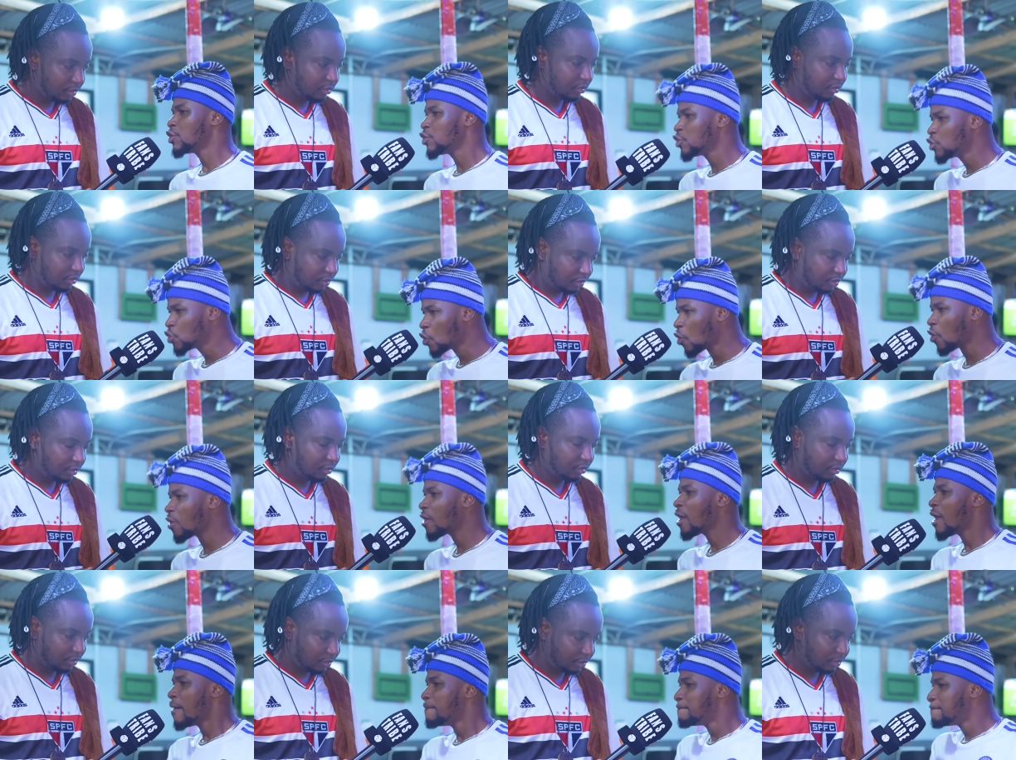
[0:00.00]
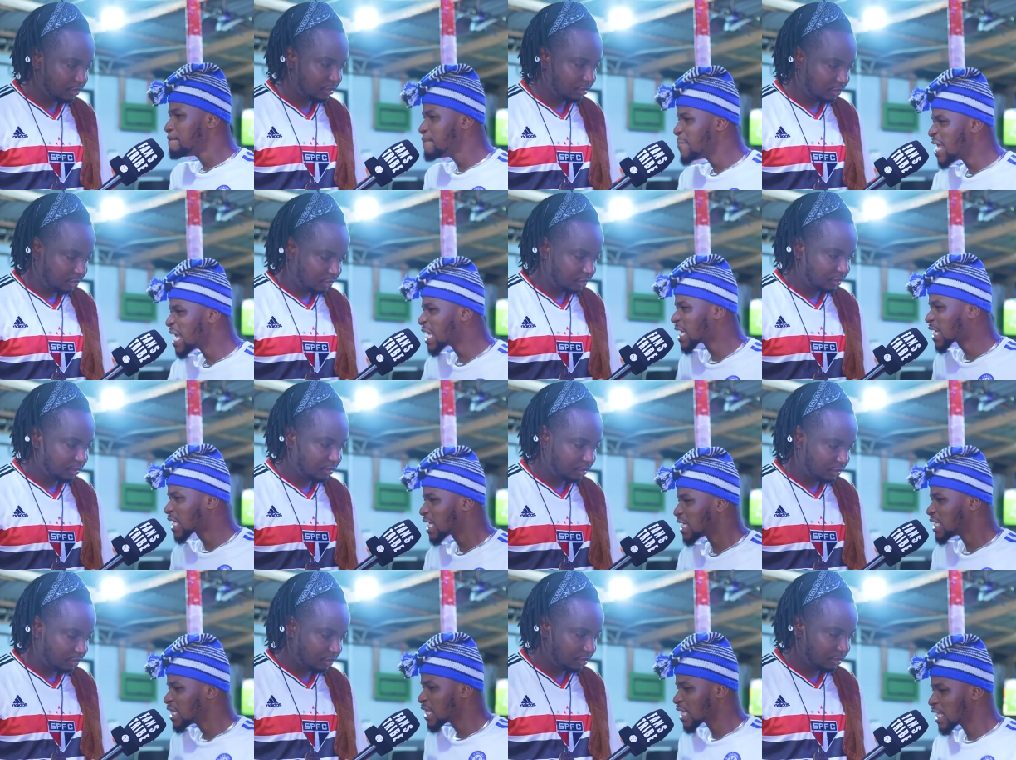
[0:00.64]
Speaker 1: You know,
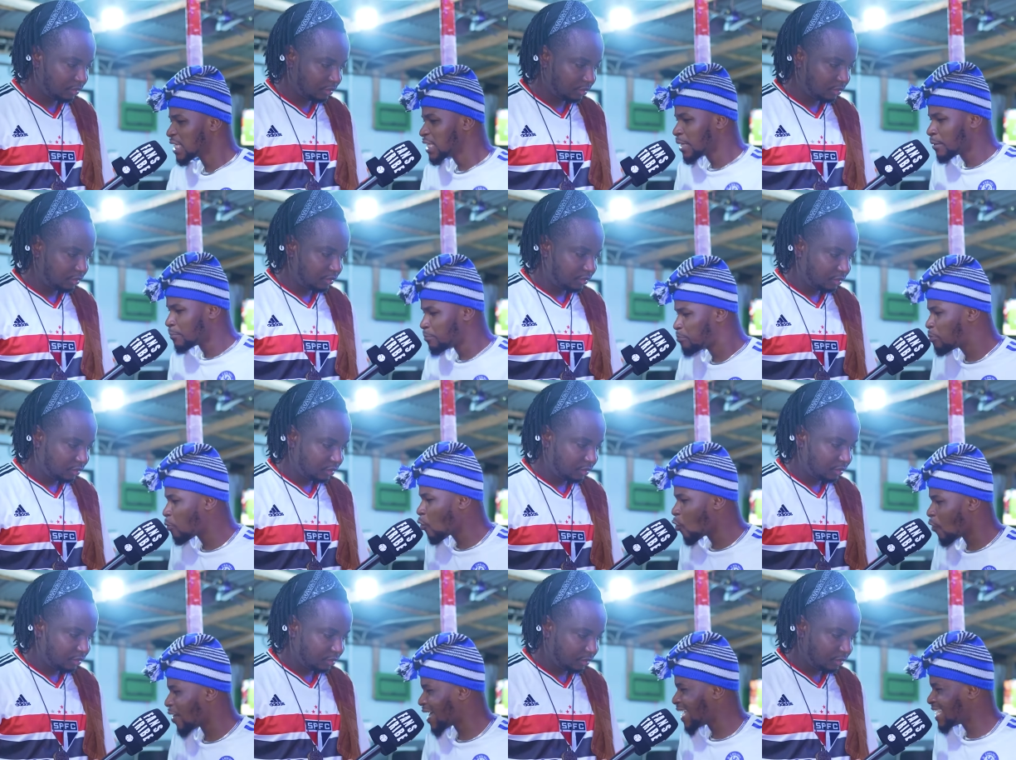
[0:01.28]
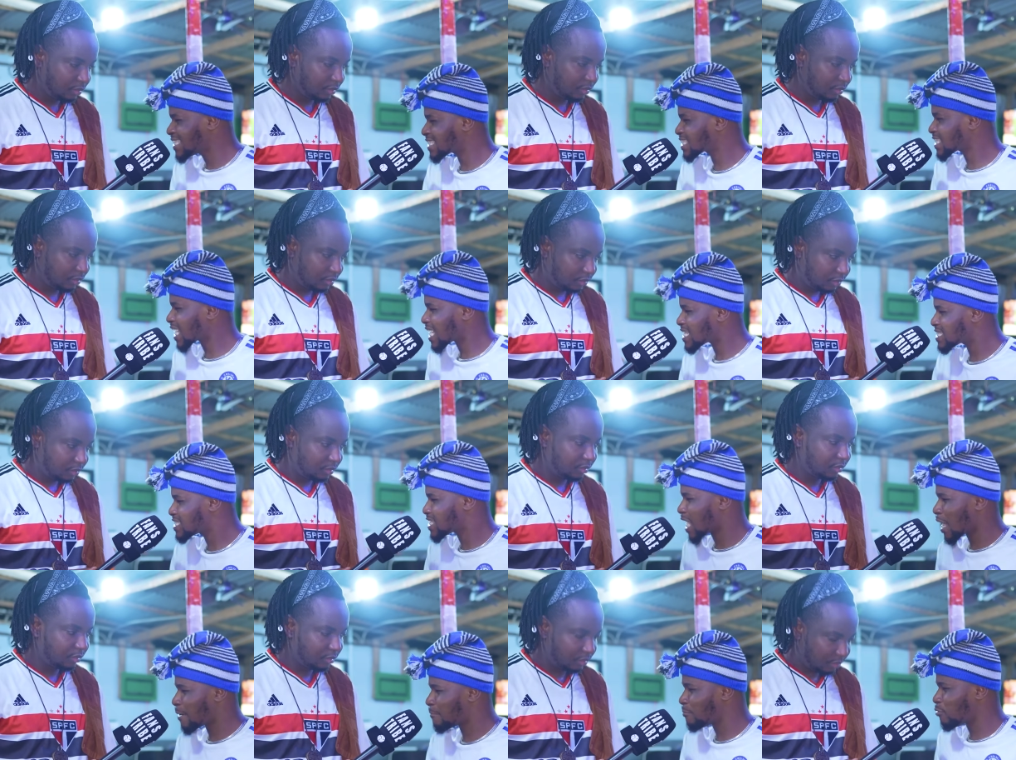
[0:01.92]
make ball enter
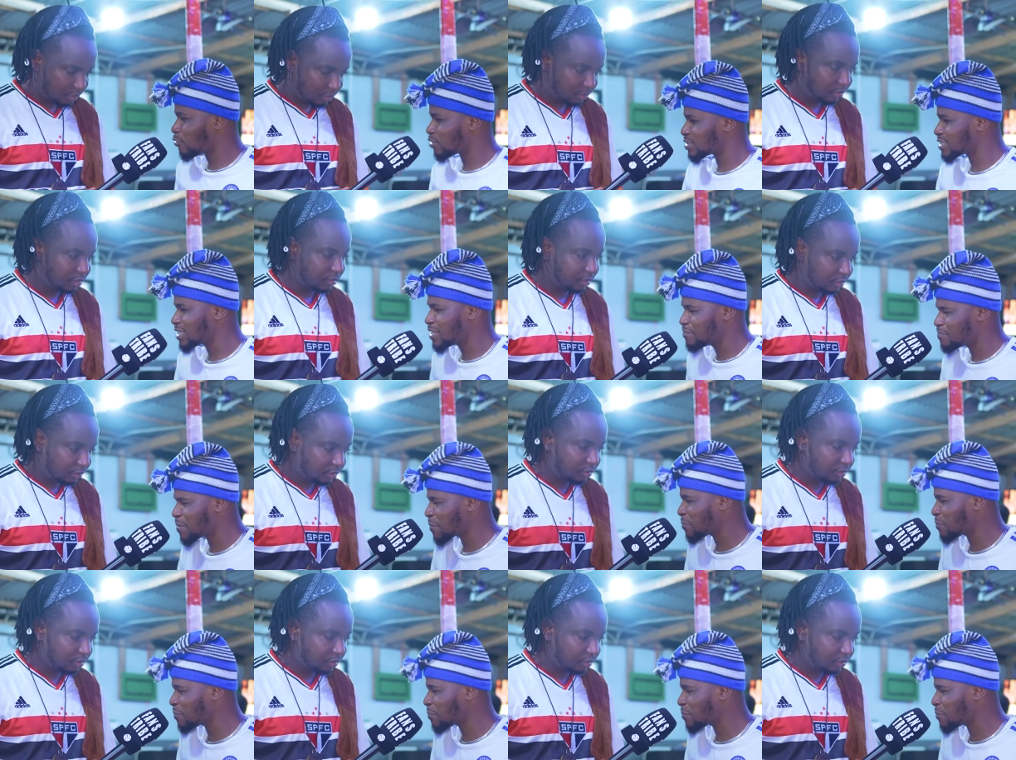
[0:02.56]
their body.